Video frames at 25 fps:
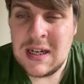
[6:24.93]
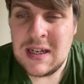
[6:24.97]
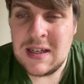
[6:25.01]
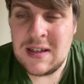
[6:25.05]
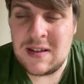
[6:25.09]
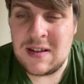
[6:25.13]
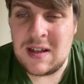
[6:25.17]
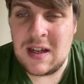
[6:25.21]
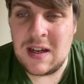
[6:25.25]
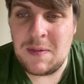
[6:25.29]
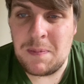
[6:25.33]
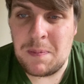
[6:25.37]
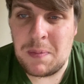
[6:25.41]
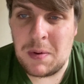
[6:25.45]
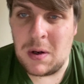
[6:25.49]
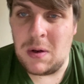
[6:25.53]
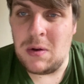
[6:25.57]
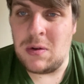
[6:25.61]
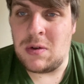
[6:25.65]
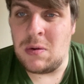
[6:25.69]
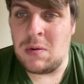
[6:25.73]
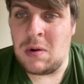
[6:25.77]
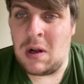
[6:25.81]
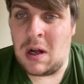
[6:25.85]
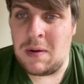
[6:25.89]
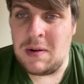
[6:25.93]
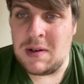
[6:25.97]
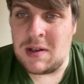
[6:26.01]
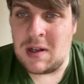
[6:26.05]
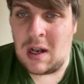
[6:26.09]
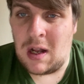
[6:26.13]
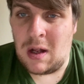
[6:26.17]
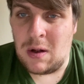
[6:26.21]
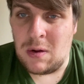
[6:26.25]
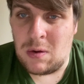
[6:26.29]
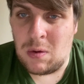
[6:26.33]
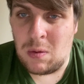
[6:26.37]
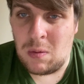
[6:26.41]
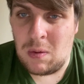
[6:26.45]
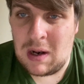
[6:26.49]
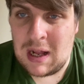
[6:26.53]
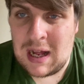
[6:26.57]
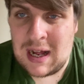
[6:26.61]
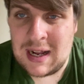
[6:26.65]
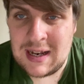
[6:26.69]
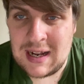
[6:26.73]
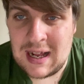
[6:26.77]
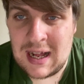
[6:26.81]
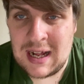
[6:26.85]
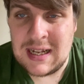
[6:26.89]
Steve Bruce, although he's a local
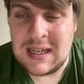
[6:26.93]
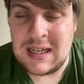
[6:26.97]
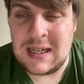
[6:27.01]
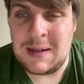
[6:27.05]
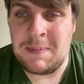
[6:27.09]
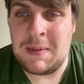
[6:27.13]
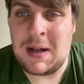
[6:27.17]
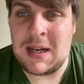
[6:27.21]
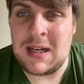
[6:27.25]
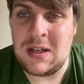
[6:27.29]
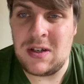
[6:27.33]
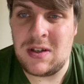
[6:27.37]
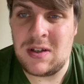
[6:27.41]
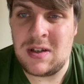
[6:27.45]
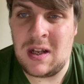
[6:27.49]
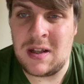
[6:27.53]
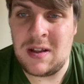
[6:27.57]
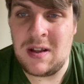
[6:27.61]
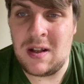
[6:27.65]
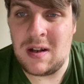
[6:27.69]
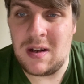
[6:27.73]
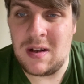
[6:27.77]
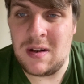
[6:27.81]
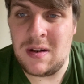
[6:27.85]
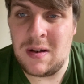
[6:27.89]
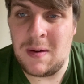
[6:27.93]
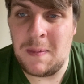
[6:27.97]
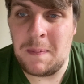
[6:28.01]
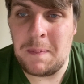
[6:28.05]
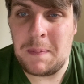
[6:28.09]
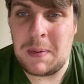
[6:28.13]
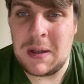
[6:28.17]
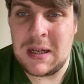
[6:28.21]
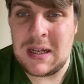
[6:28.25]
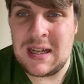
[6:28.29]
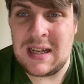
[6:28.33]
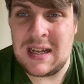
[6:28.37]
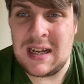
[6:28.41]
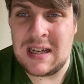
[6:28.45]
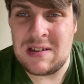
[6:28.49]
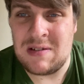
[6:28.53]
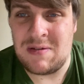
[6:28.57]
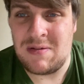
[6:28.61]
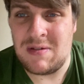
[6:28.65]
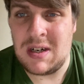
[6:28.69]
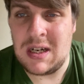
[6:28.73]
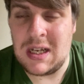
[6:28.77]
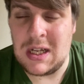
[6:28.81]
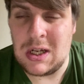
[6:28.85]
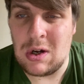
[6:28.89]
lad, A, he managed Sunderland, and B, he hasn't
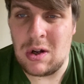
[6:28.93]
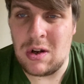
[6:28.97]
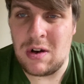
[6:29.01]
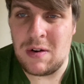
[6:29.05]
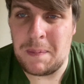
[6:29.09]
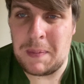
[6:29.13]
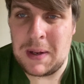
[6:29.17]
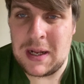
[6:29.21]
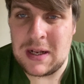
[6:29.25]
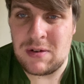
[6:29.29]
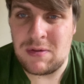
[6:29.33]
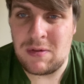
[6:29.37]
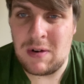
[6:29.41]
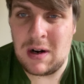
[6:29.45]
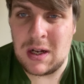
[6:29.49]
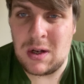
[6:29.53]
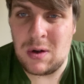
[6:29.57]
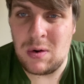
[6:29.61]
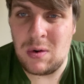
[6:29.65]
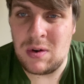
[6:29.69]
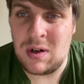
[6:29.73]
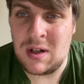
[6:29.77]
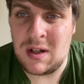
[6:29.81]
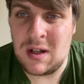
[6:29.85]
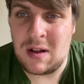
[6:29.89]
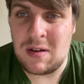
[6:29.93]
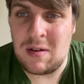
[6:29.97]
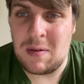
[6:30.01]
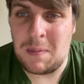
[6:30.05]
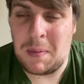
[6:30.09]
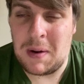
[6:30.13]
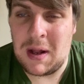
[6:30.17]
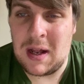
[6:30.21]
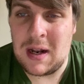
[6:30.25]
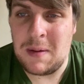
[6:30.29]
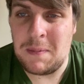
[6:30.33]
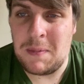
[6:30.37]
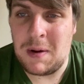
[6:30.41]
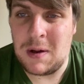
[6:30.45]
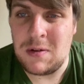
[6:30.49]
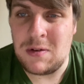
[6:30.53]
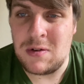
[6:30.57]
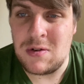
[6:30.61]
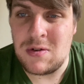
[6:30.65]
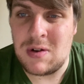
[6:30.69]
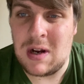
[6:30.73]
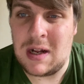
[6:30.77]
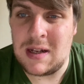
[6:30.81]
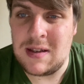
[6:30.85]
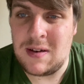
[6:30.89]
really got the best record and doesn't play the most
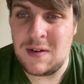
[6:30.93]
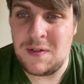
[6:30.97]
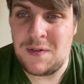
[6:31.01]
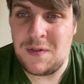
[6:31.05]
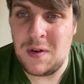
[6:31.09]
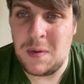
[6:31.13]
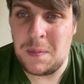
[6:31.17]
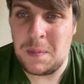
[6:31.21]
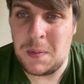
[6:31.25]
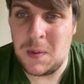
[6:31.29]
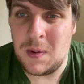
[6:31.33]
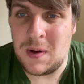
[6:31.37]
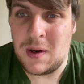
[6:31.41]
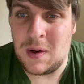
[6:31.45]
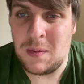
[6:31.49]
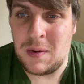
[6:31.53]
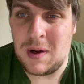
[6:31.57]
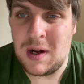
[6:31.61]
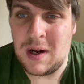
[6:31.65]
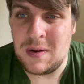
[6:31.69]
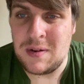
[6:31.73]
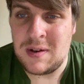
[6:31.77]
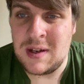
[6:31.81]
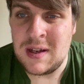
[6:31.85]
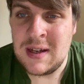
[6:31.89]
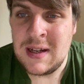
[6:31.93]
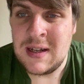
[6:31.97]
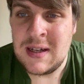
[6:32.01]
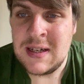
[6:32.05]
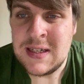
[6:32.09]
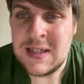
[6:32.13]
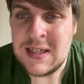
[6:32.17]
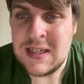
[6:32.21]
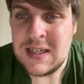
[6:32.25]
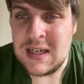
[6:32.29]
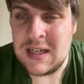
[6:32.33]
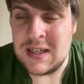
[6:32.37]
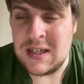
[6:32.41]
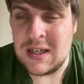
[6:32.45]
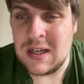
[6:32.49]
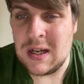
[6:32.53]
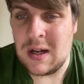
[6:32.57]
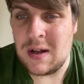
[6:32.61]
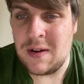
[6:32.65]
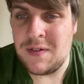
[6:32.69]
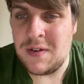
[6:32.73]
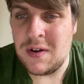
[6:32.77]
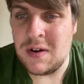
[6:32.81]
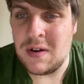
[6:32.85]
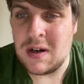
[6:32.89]
attractive football in the world. And
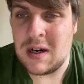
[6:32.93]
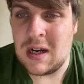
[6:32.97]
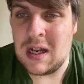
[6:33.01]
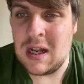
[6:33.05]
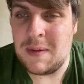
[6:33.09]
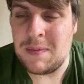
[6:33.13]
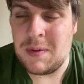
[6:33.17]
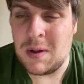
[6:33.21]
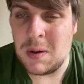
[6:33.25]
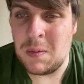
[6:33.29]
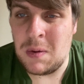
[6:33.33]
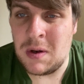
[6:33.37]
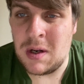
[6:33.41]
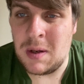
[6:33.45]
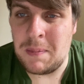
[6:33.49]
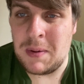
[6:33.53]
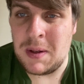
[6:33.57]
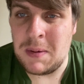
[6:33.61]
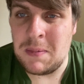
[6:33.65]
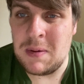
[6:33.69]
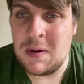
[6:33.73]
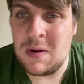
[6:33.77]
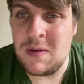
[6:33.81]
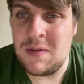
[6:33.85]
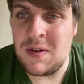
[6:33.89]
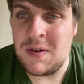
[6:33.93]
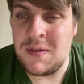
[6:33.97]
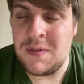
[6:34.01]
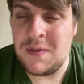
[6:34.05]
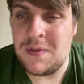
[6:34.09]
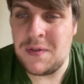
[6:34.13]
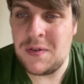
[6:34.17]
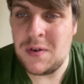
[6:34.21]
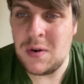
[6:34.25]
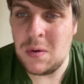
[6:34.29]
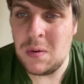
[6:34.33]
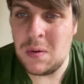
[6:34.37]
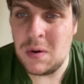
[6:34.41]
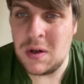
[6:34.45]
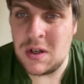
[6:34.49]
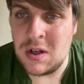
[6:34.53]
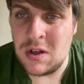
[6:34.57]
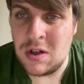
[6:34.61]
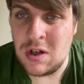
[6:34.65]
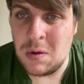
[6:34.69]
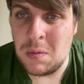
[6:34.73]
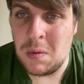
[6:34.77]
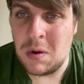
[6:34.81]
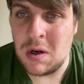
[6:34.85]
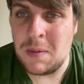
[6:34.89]
if you're a club that want to be moving forward
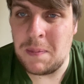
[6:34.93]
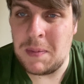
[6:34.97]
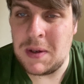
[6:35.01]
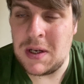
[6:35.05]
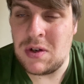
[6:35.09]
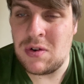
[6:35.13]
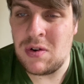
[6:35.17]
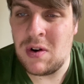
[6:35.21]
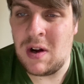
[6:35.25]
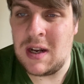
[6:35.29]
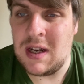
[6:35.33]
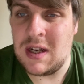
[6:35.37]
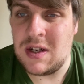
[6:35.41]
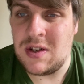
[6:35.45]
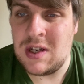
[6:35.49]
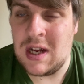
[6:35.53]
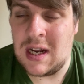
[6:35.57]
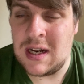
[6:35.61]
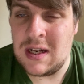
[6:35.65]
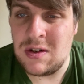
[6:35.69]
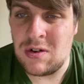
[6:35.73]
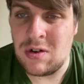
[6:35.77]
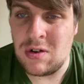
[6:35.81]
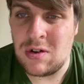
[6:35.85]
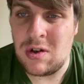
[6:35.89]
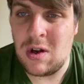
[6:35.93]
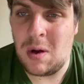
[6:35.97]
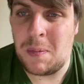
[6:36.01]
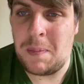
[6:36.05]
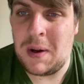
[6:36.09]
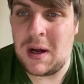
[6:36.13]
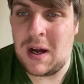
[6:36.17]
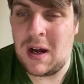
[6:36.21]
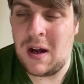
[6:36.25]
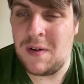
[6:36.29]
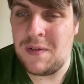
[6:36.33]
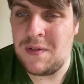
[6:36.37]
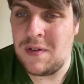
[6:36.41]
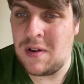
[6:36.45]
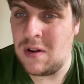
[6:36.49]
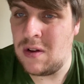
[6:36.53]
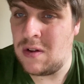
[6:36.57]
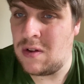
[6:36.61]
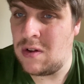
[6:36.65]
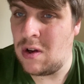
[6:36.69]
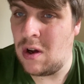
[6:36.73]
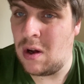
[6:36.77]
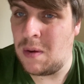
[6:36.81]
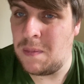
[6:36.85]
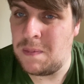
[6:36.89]
and you want to be trying to challenge the top half to the
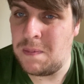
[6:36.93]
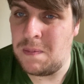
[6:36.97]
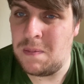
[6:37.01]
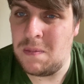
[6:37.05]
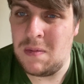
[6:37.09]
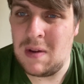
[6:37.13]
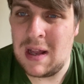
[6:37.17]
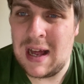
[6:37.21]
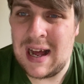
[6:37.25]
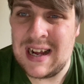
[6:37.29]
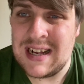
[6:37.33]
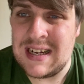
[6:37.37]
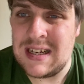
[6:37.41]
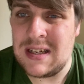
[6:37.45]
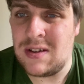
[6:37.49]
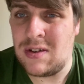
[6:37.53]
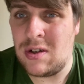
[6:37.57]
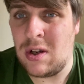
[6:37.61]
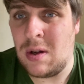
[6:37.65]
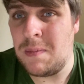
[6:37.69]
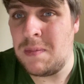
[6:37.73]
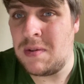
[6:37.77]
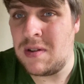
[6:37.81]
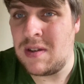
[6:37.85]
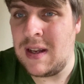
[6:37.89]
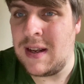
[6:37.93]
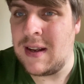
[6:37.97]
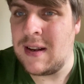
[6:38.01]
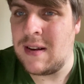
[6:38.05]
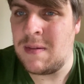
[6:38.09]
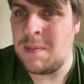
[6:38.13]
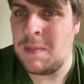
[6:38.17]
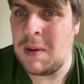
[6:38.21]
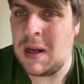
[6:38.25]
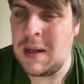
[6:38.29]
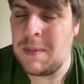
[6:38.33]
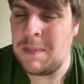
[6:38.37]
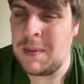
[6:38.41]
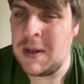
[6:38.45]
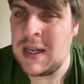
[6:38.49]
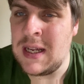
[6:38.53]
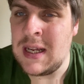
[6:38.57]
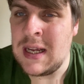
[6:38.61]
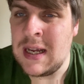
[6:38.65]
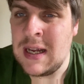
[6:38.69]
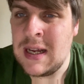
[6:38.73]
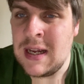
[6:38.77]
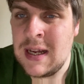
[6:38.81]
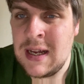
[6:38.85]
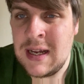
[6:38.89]
top 8, top 6
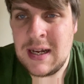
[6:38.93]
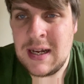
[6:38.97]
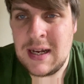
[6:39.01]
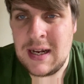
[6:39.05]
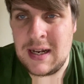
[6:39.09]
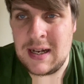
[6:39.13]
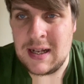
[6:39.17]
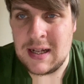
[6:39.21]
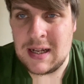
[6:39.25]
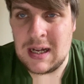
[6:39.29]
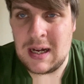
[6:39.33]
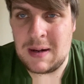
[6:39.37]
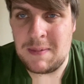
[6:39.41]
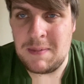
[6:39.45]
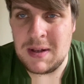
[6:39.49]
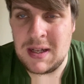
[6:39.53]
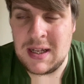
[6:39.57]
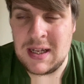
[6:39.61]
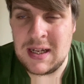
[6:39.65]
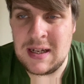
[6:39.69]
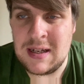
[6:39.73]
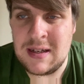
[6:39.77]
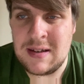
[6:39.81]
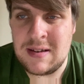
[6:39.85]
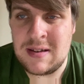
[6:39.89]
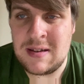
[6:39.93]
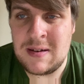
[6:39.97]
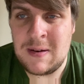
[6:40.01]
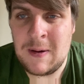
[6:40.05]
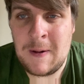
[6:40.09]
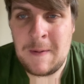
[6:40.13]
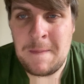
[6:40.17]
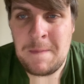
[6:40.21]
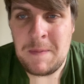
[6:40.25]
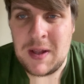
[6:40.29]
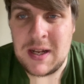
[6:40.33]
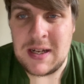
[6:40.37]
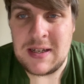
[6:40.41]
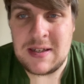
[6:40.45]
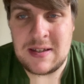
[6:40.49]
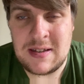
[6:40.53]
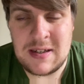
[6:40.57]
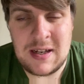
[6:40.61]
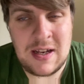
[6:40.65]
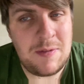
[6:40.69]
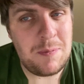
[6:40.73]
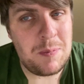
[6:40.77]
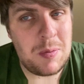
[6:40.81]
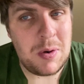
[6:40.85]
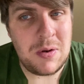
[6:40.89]
maybe in a couple of years, is
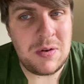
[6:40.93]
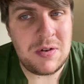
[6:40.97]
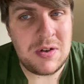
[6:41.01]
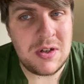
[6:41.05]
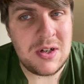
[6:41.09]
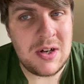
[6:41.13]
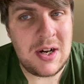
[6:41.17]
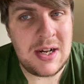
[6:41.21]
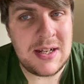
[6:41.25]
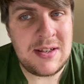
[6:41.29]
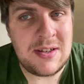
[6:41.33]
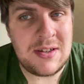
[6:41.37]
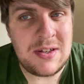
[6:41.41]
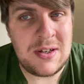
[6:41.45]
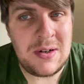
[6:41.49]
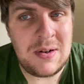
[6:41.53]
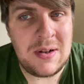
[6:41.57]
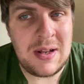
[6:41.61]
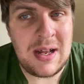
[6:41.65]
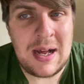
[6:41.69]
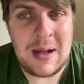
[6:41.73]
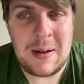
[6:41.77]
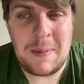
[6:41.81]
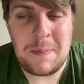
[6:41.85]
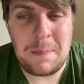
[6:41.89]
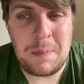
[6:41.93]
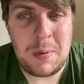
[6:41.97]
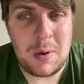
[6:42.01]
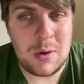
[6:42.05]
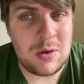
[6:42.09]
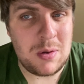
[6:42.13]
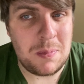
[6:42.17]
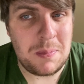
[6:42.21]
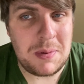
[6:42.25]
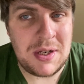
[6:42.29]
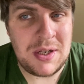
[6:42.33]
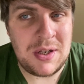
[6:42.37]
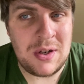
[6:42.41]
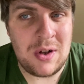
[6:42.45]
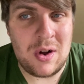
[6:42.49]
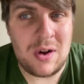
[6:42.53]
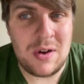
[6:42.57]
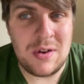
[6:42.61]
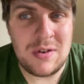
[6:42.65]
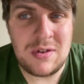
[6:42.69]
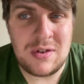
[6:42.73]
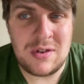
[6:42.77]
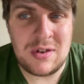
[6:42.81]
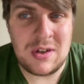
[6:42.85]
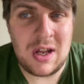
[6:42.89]
Steve Bruce the guy to do that? Possibly
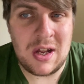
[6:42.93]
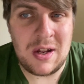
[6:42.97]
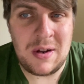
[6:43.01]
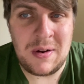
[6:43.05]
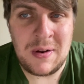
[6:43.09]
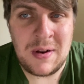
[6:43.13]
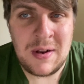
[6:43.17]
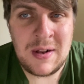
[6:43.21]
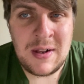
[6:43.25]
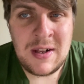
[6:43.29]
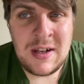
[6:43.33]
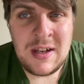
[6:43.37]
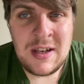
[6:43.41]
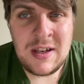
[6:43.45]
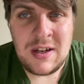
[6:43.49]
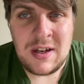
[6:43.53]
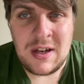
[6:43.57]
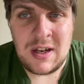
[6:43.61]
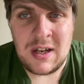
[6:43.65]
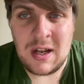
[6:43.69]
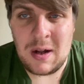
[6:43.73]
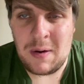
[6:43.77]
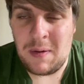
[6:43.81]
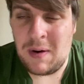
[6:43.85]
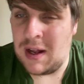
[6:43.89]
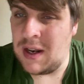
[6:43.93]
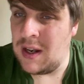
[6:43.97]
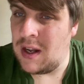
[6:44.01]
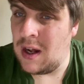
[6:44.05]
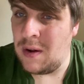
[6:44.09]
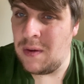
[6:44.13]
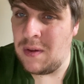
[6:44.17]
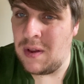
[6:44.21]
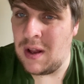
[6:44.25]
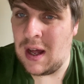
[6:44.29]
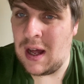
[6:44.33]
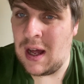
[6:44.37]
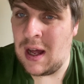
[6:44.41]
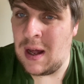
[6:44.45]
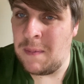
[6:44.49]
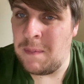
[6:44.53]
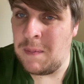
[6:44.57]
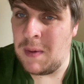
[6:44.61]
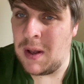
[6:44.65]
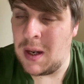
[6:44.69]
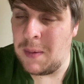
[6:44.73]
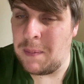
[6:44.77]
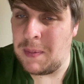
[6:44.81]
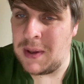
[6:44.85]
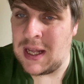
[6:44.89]
not. So, I know that
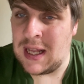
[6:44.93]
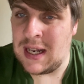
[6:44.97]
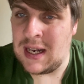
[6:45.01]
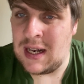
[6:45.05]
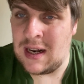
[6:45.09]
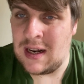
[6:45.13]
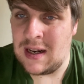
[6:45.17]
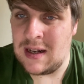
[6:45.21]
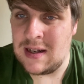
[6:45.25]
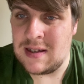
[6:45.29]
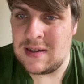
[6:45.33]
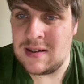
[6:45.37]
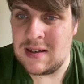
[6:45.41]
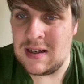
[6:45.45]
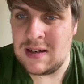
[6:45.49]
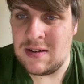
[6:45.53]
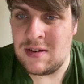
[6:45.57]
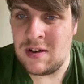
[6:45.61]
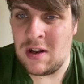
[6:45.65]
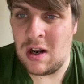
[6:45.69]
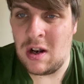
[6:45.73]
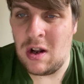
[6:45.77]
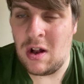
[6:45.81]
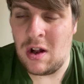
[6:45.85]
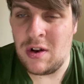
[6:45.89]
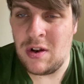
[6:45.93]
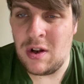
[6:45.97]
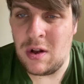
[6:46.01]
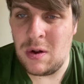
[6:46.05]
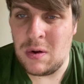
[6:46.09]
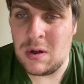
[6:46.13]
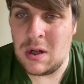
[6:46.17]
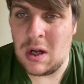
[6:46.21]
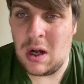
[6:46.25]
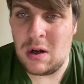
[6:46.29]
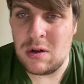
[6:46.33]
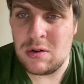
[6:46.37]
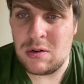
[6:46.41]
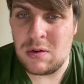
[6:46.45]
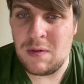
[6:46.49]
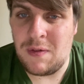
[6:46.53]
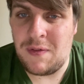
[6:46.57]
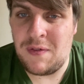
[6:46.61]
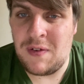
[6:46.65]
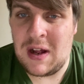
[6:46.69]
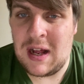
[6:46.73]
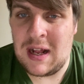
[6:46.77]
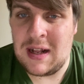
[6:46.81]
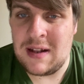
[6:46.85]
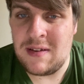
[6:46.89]
at the beginning of this season, a lot of Newcastle
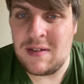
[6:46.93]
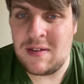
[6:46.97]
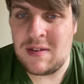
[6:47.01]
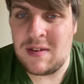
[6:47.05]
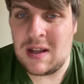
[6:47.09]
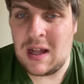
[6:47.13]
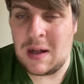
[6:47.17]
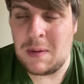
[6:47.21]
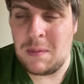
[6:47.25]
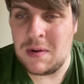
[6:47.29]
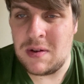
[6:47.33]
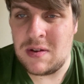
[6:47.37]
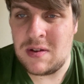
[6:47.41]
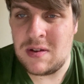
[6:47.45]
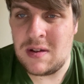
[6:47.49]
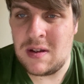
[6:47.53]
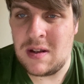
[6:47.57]
fans, they were